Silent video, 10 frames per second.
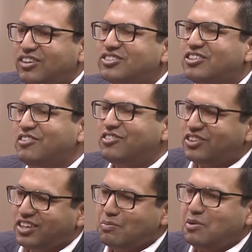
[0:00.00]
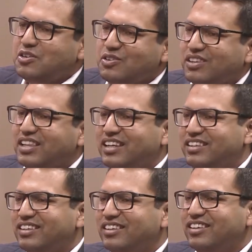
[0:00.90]
So if you keep on doing that,
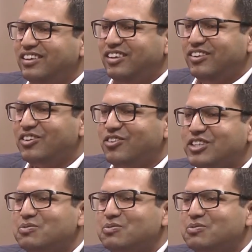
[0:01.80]
then your watch